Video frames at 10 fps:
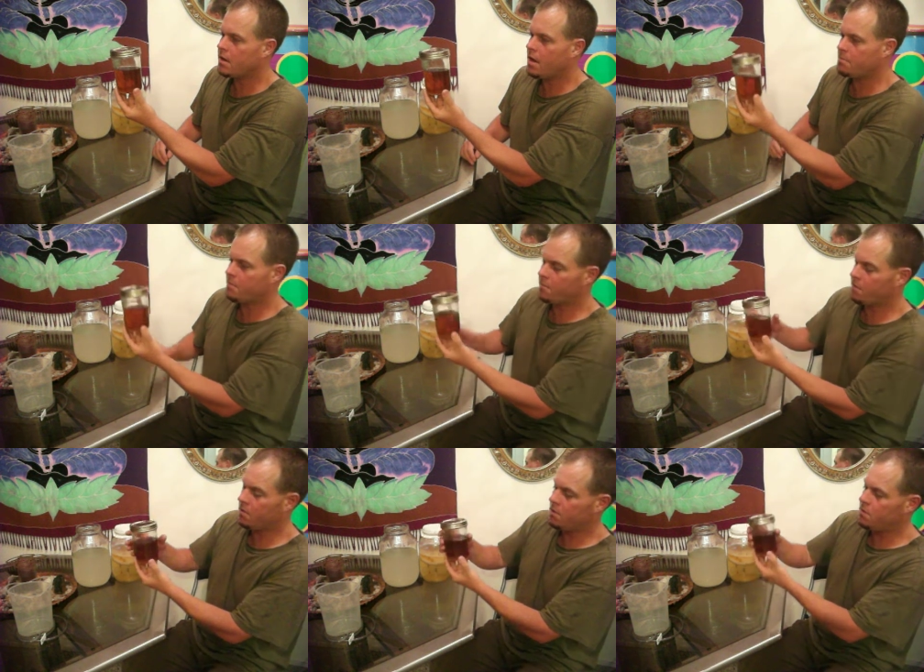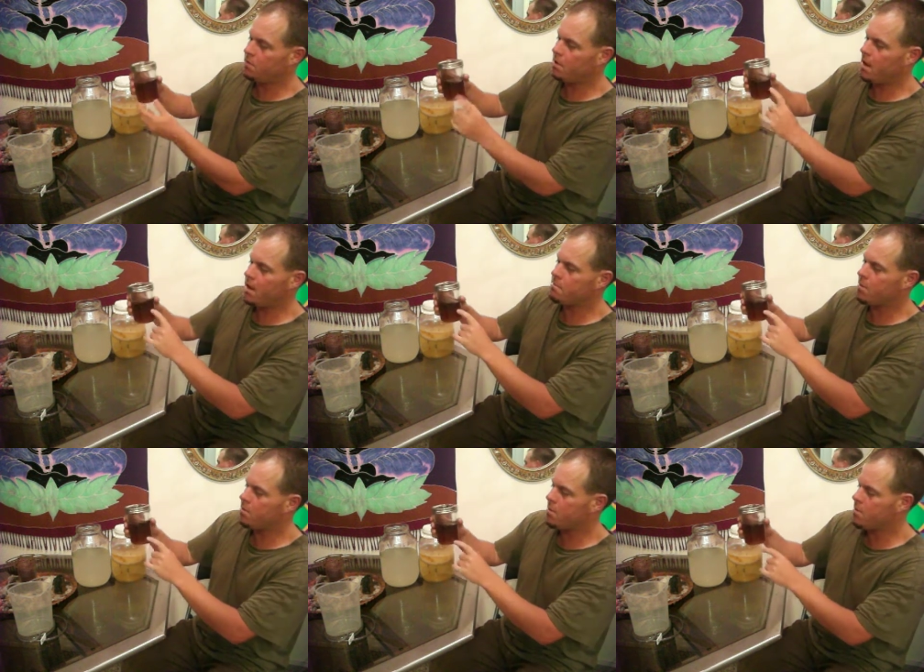I prefer to do the
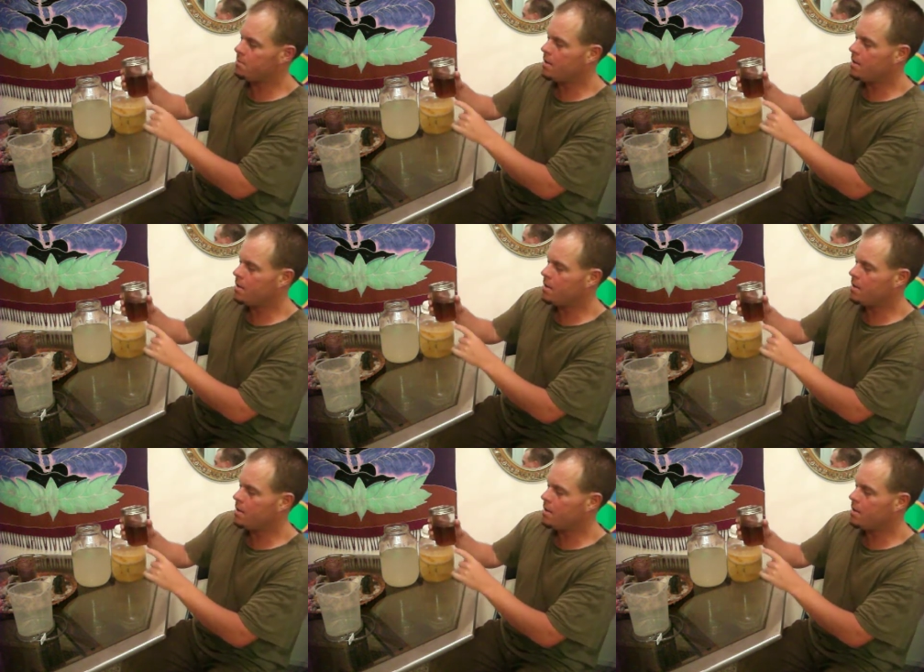enema with them,